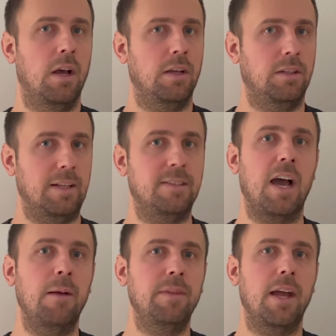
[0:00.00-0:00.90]
the
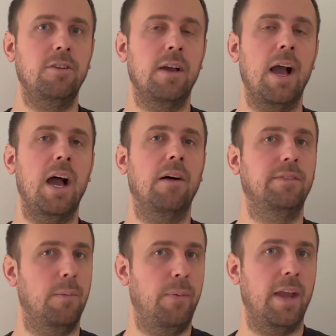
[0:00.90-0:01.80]
time that you have,
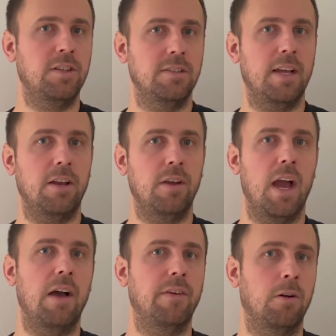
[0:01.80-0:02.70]
the patience that you
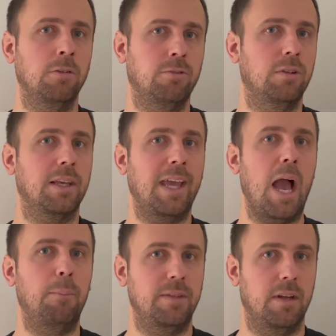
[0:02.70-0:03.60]
have, and also the
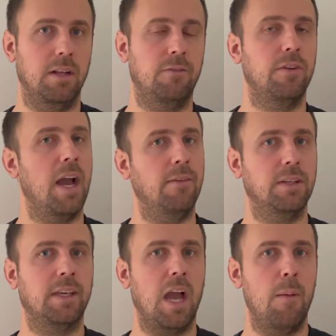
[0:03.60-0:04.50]
capital. If you have the
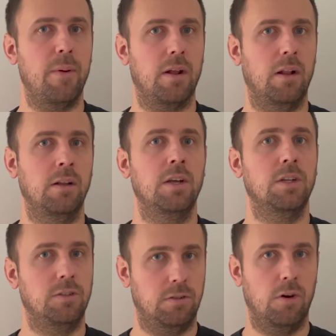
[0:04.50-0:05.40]
capital
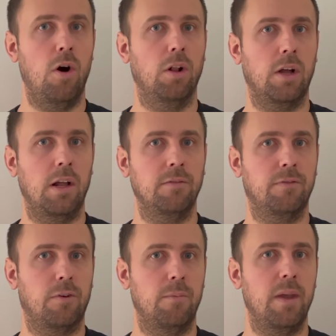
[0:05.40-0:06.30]
to hold on
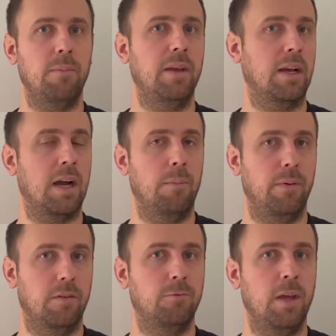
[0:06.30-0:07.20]
for maybe a
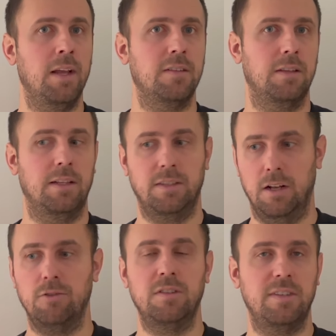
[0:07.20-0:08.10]
couple of weeks until
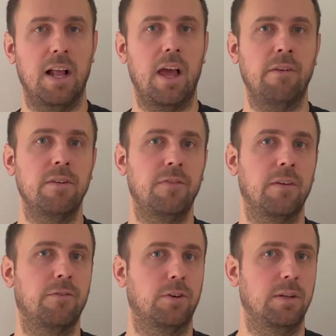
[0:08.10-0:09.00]
you sell everything
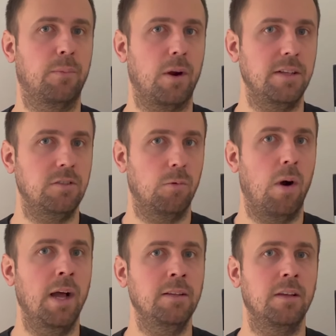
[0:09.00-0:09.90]
for the price you
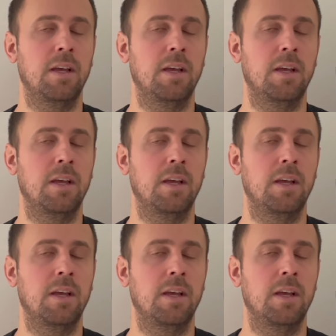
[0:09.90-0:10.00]
want,